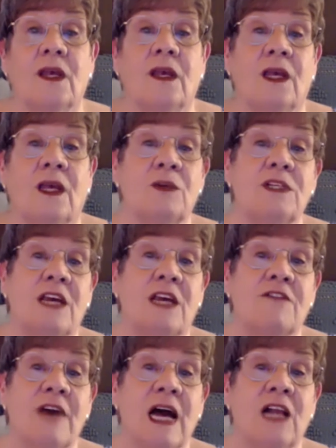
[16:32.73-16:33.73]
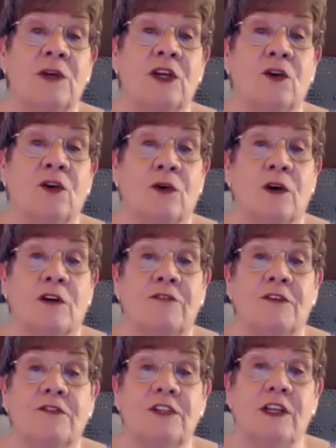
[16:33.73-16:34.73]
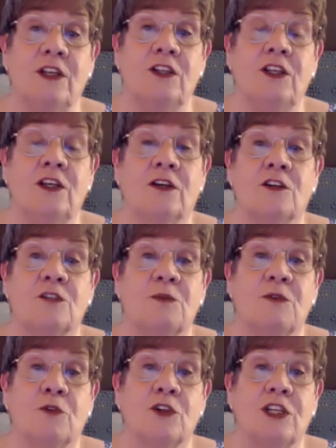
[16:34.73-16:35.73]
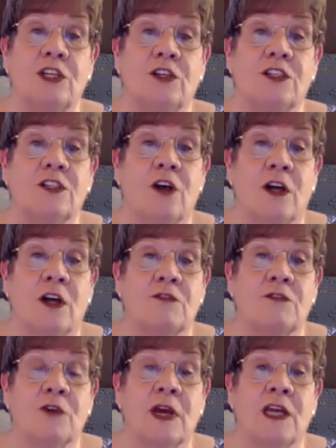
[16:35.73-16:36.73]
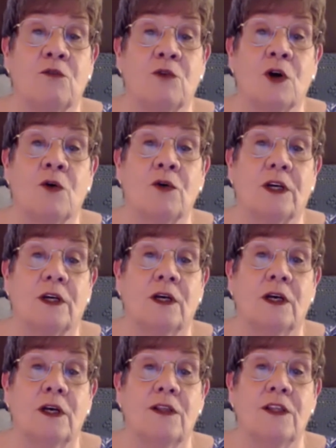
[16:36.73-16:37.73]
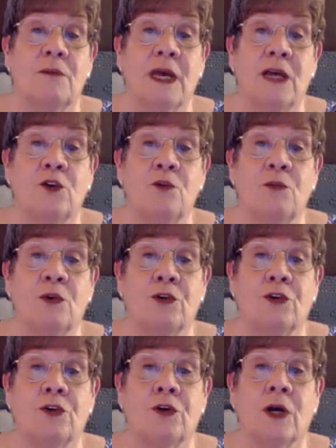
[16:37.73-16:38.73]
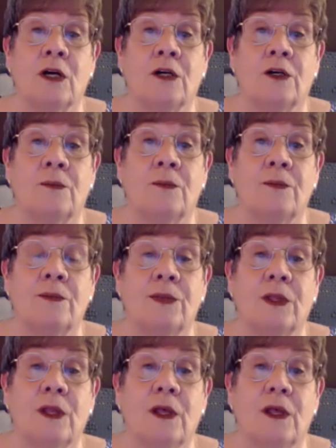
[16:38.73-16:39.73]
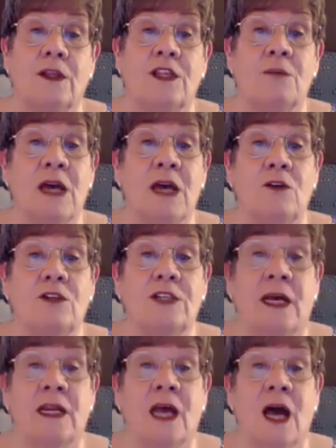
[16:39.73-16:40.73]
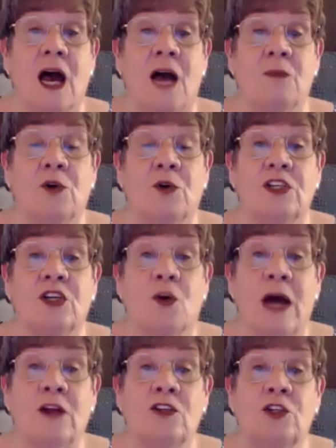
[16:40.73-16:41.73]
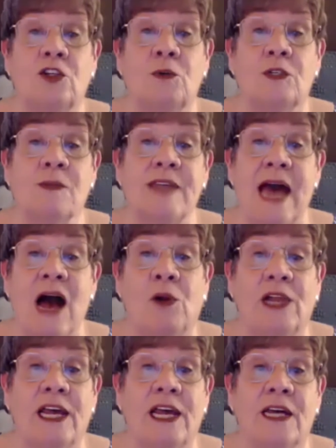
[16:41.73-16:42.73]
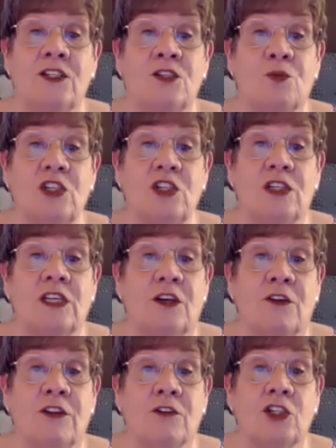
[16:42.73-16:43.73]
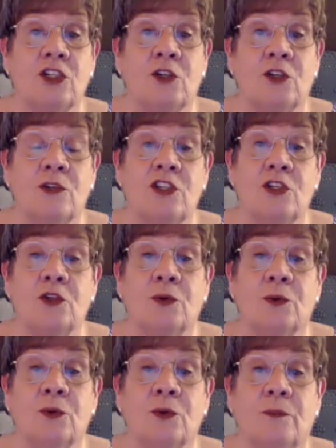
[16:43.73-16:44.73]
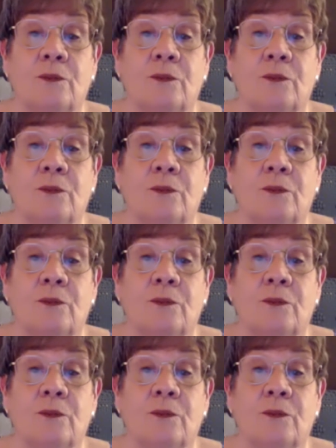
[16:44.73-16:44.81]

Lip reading: It would take Valerie Kaur 15 years before she could talk to Frank Roque, the man who murdered her uncle, the man who said, "I'm going to go out and shoot some towel heads. We should kill their children too."